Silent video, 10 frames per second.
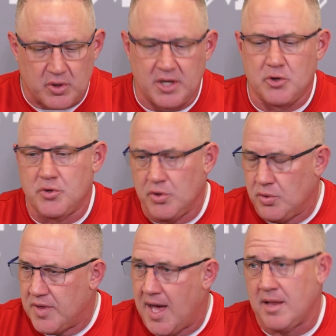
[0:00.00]
you can
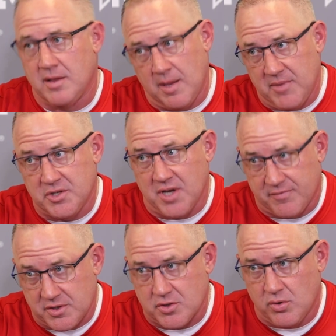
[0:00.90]
do that, that means you
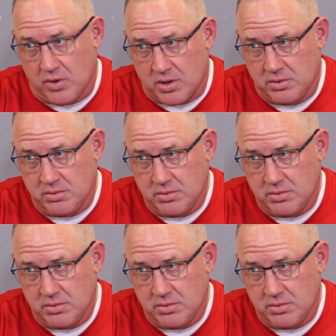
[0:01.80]
have to score.